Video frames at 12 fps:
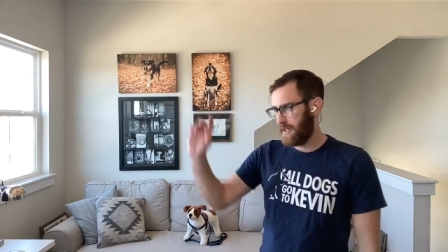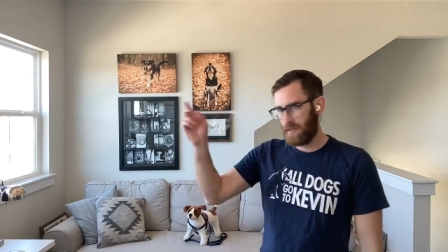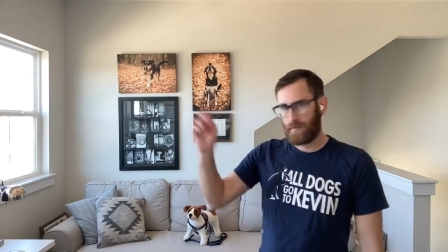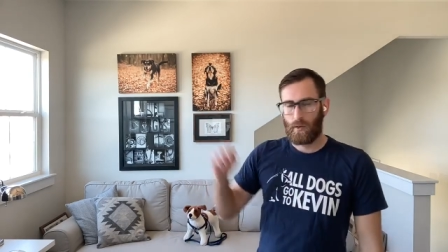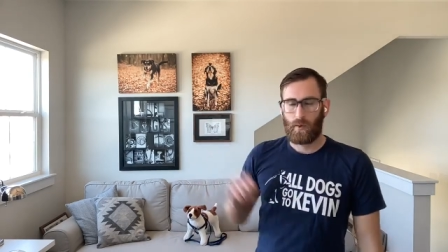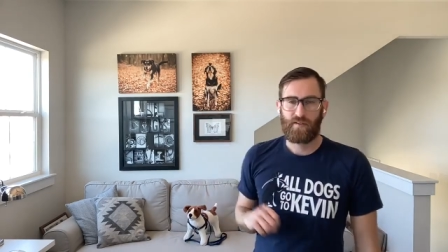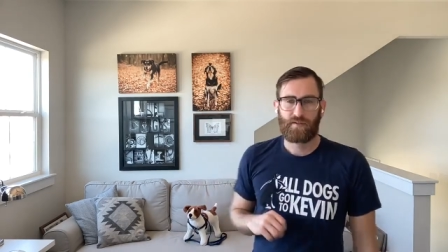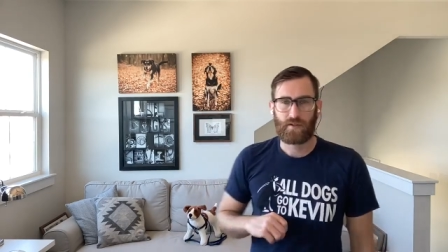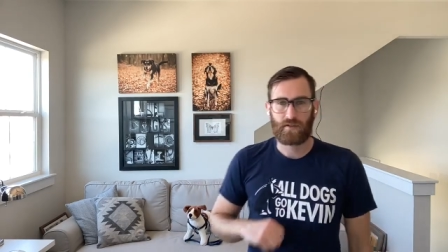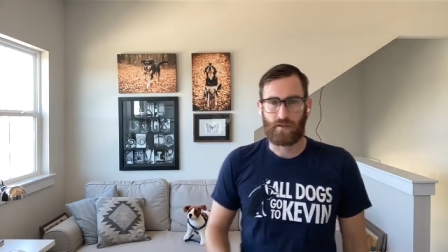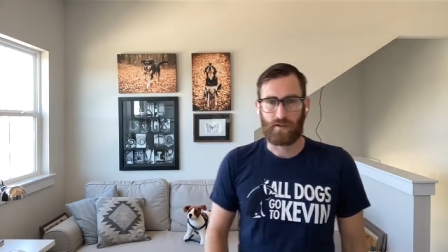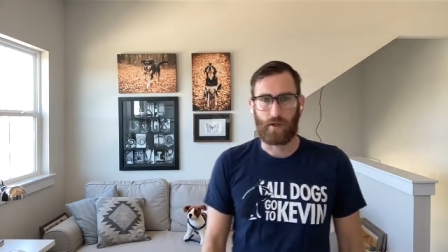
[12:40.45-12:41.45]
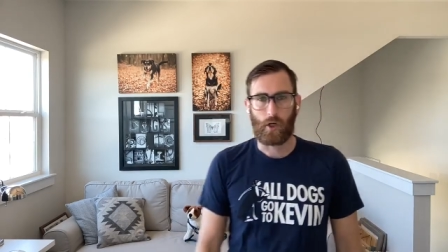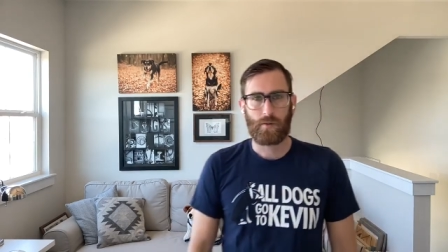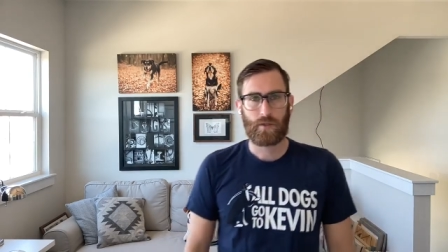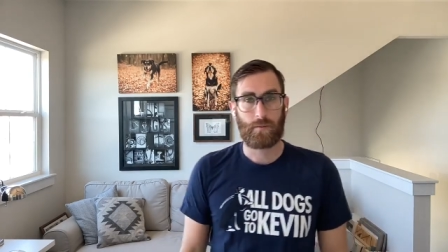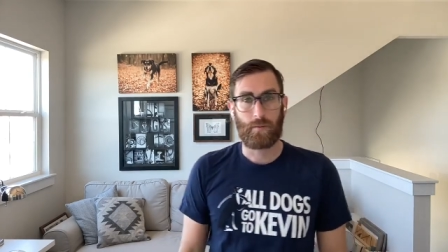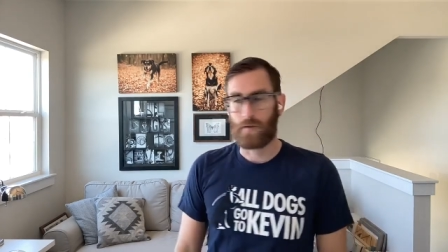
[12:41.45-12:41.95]
and then my wife turns on the
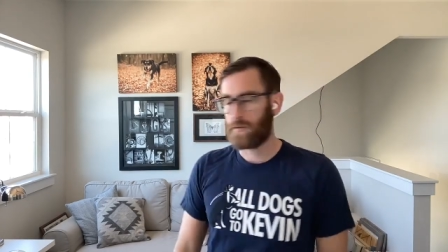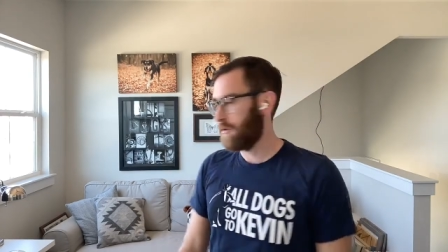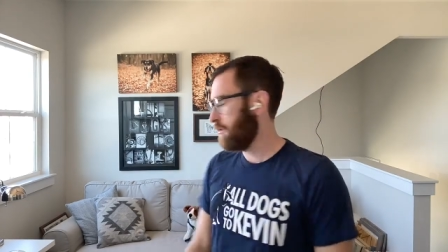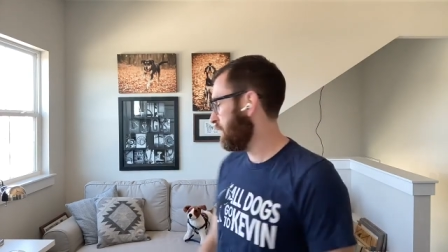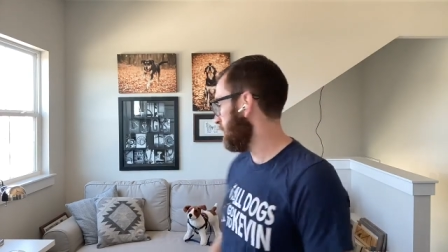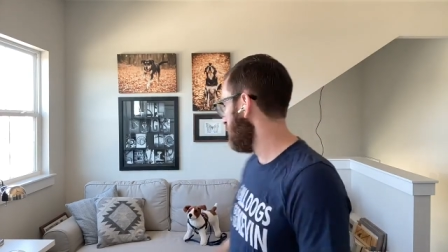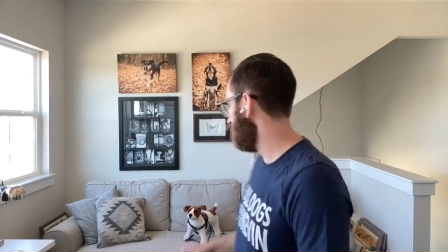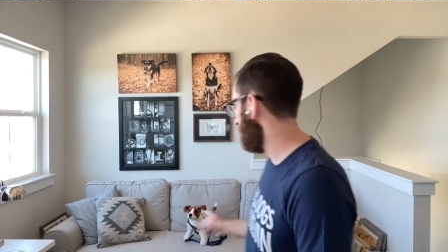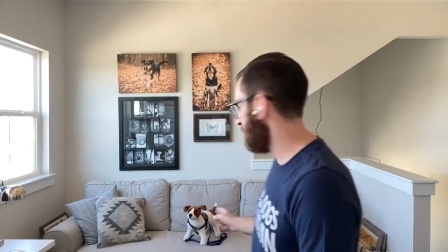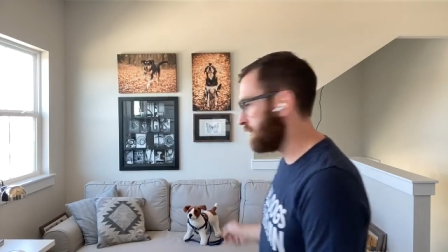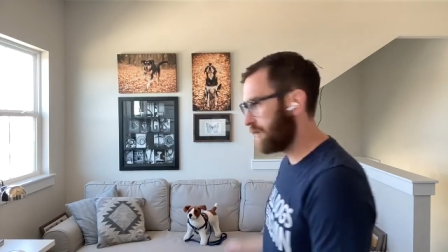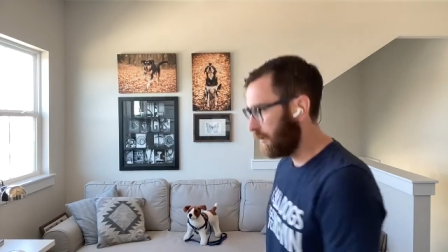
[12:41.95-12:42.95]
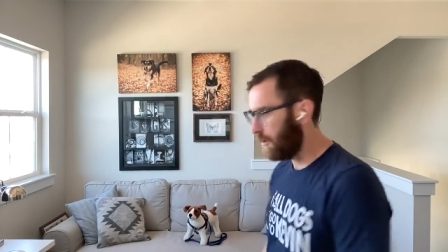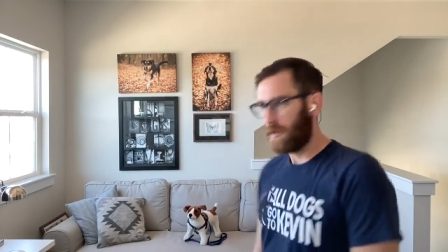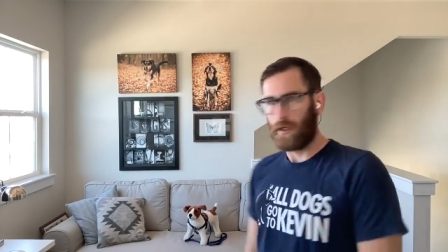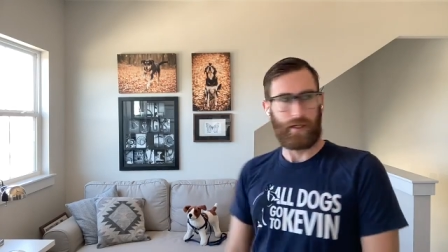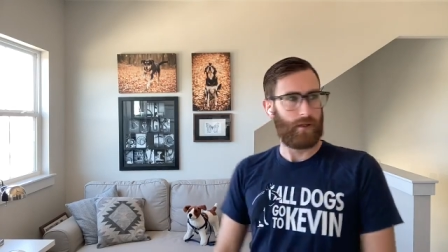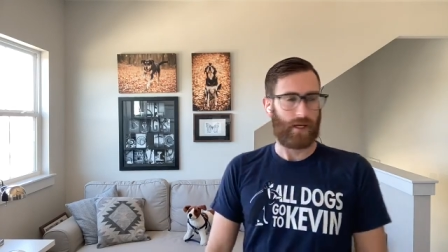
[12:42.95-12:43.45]
garbage disposal, and then he's like,
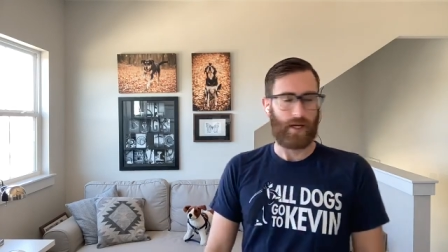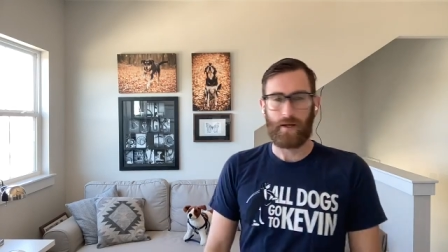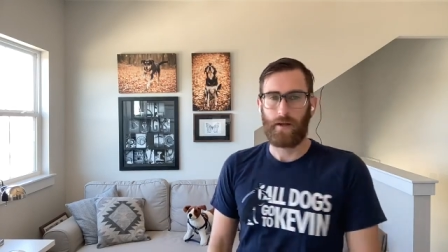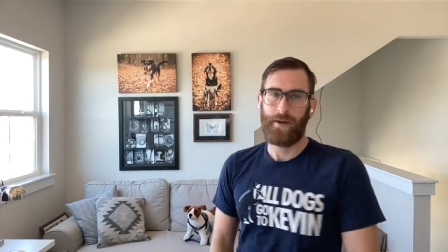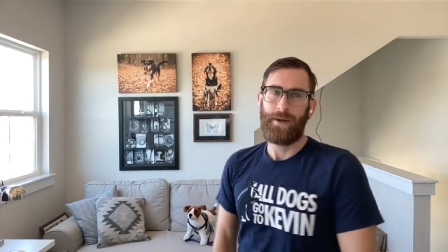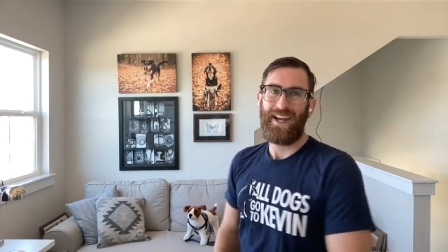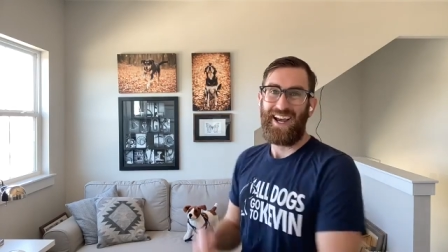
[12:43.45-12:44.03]
oh, I hear that.